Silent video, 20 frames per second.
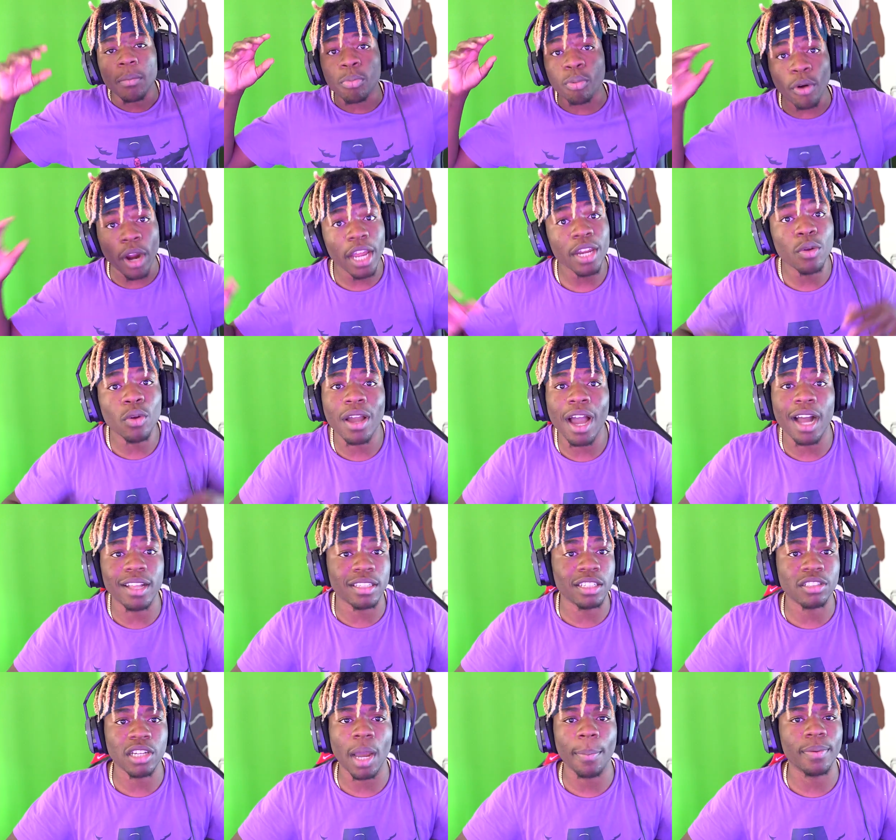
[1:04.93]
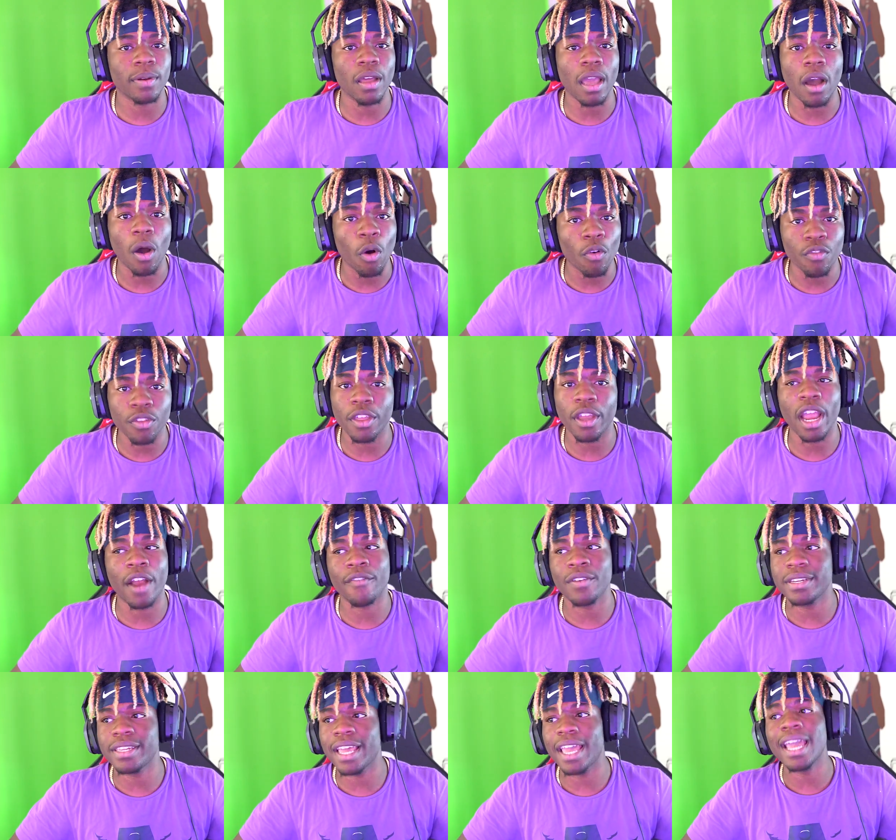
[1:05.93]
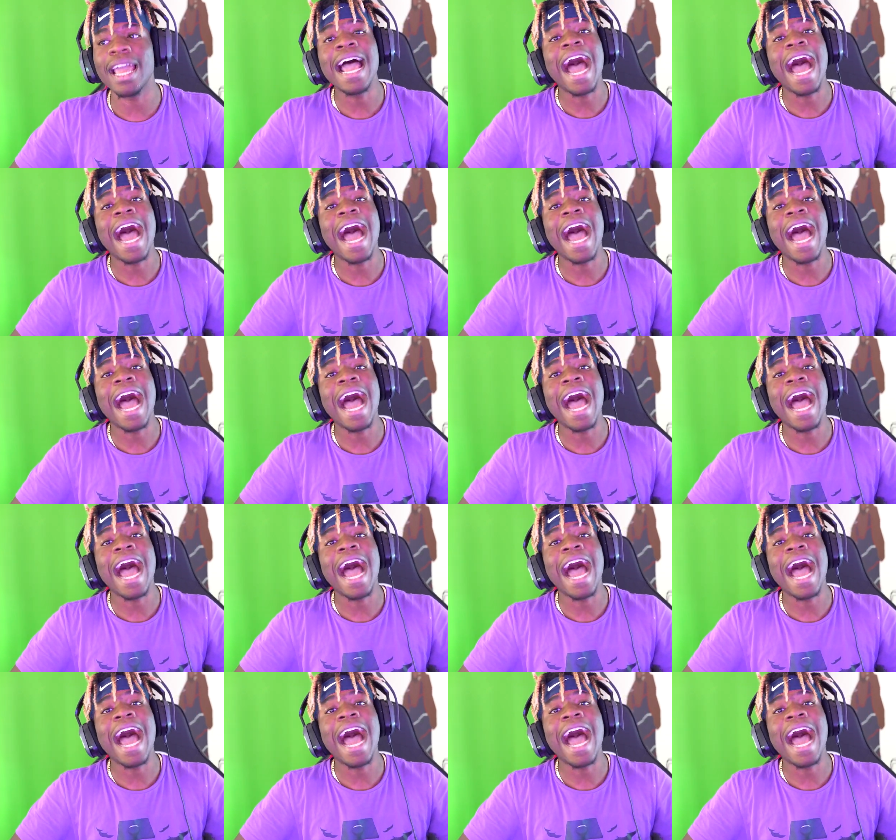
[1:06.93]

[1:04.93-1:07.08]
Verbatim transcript: brand new content dropping over there every day.